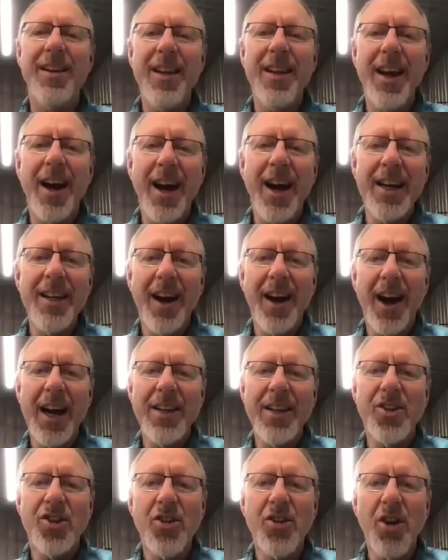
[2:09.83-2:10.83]
you,
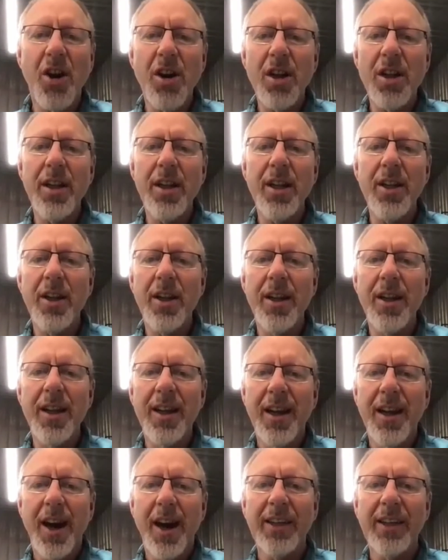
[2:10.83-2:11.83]

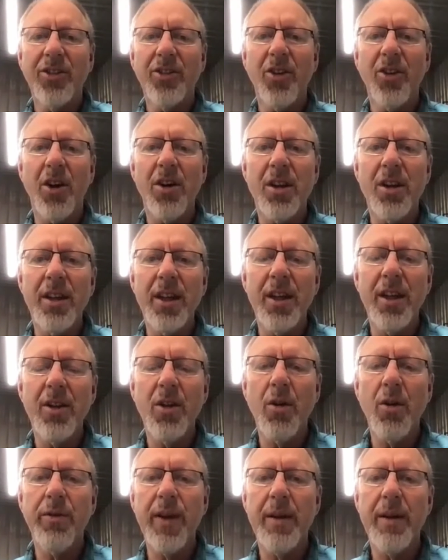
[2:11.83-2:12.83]
I started in
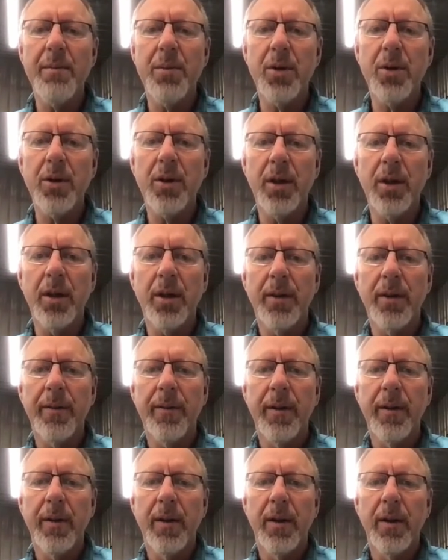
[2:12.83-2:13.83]
November.
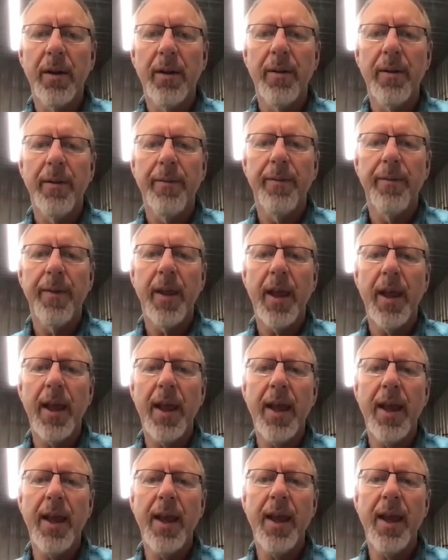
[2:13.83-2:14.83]

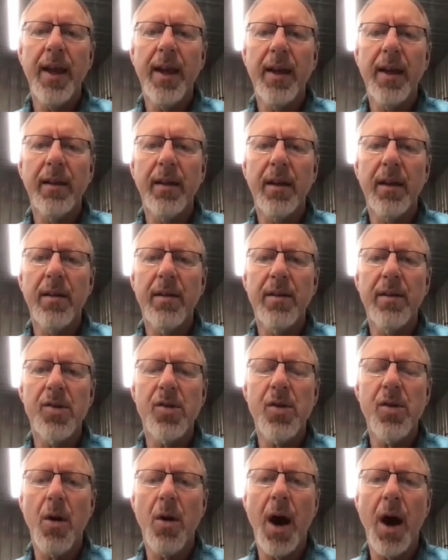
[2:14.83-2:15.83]
And
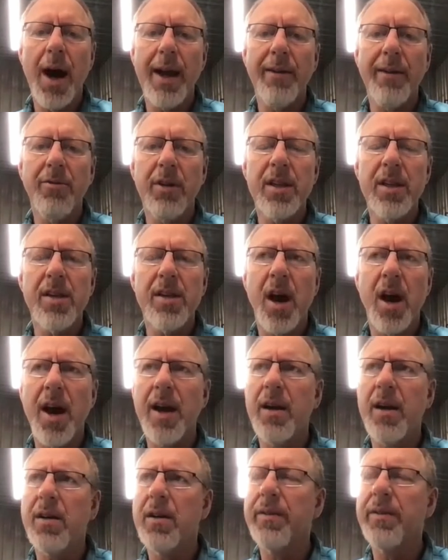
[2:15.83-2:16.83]
so I
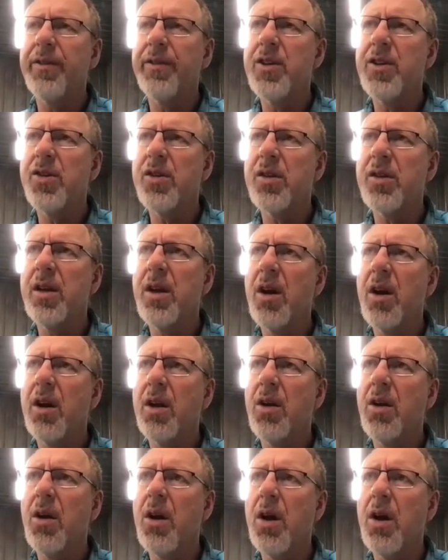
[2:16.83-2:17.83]
retired officially
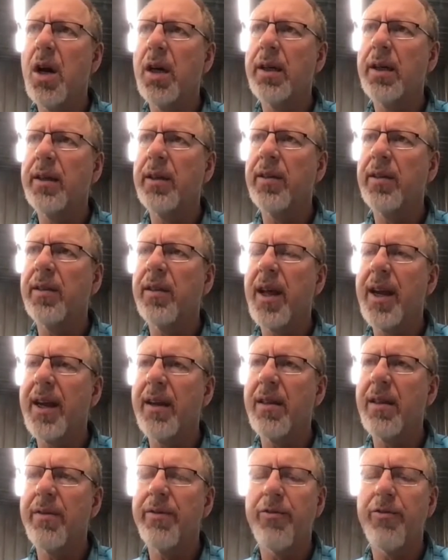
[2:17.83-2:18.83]
on August,
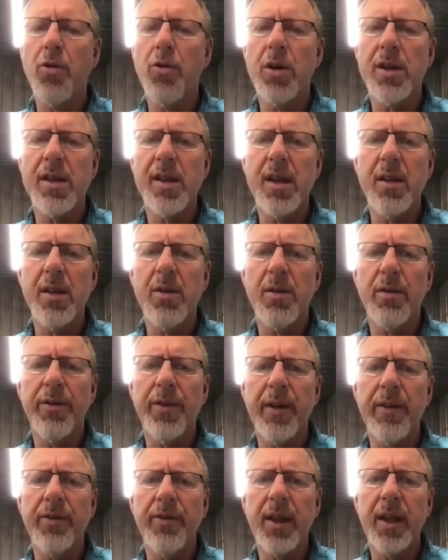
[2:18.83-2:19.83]
like the 14th or
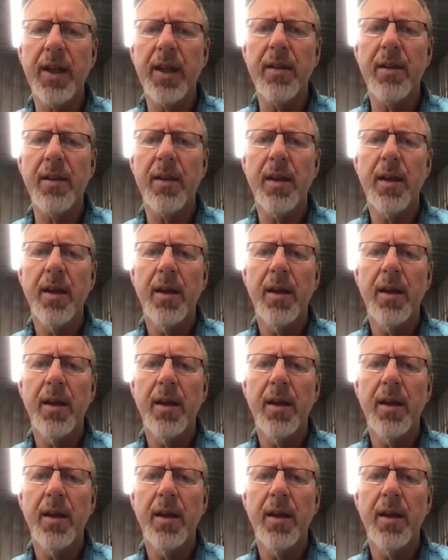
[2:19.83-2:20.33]
15th.